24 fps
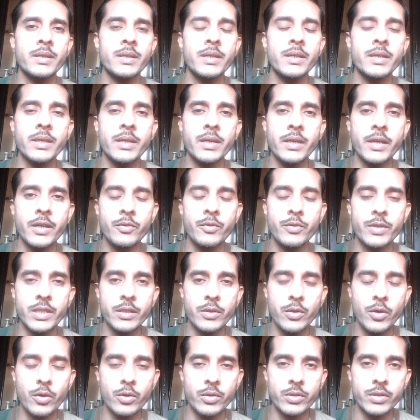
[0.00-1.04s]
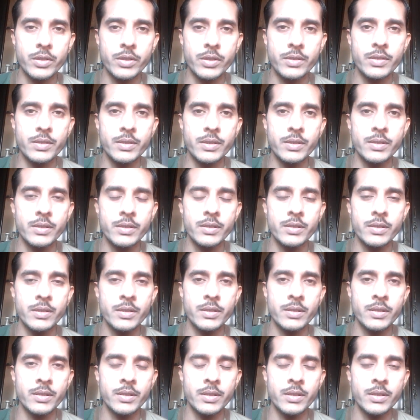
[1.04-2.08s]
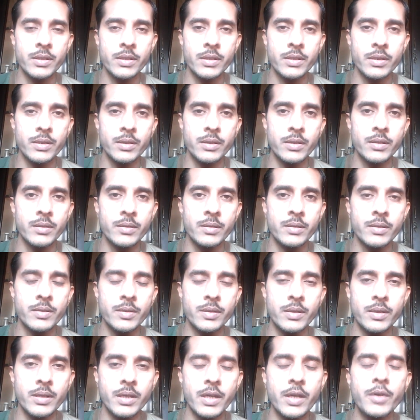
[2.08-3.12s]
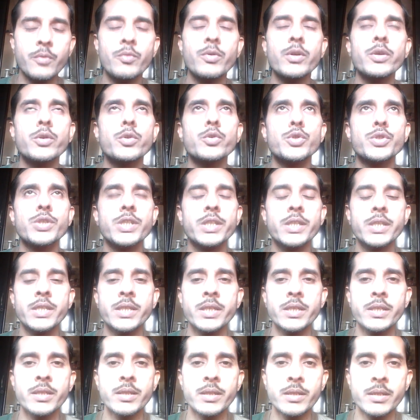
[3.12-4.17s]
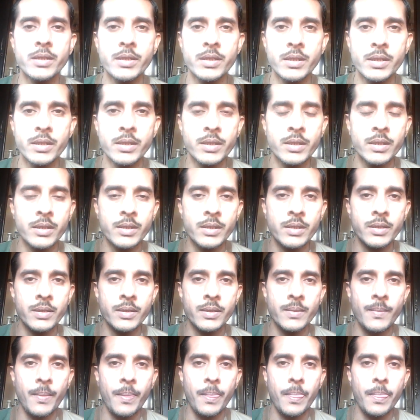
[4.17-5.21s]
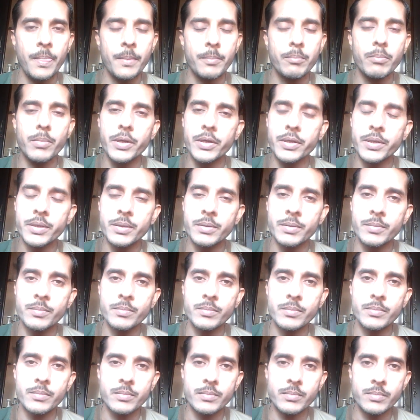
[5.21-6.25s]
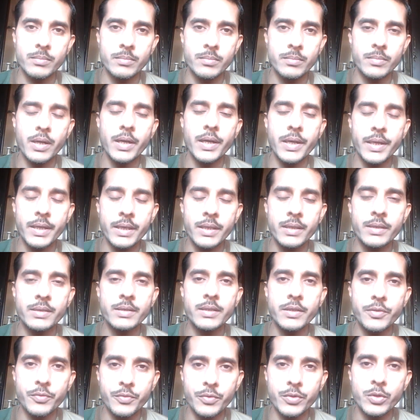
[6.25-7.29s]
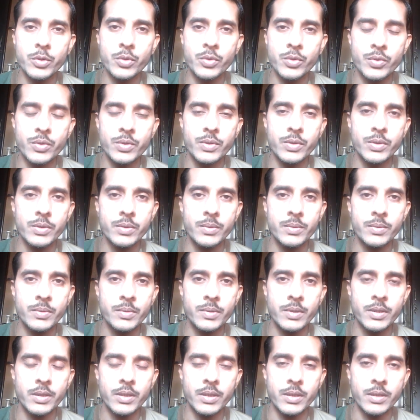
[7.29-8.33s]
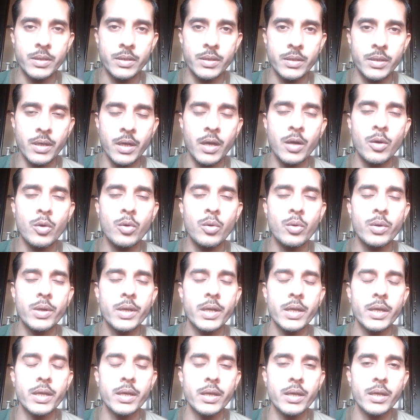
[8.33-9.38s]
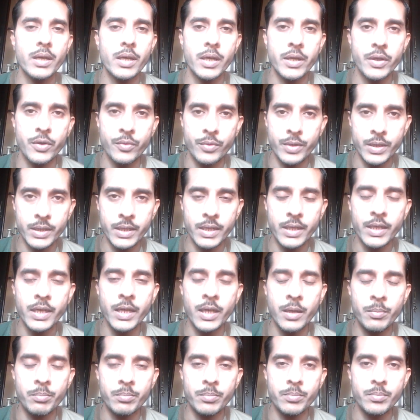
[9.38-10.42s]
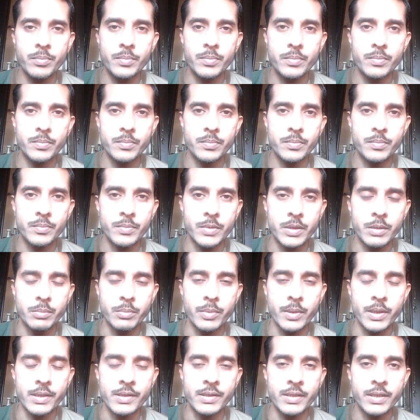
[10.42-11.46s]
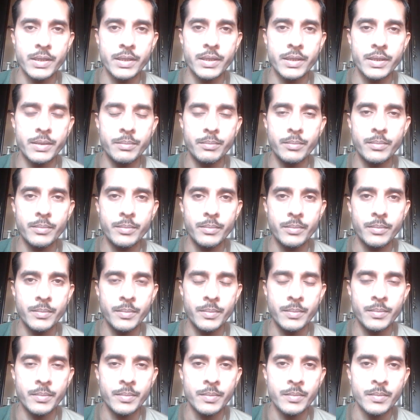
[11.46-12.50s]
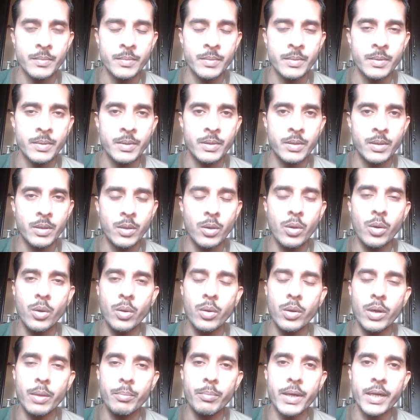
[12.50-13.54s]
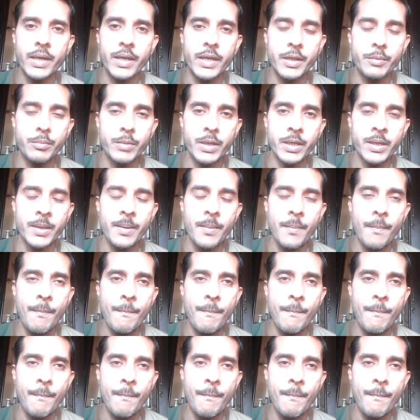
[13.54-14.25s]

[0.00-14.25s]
Dear Ayurvedic doctors, I want to share my ideas and views. How can Ayurveda help the present corona pandemic?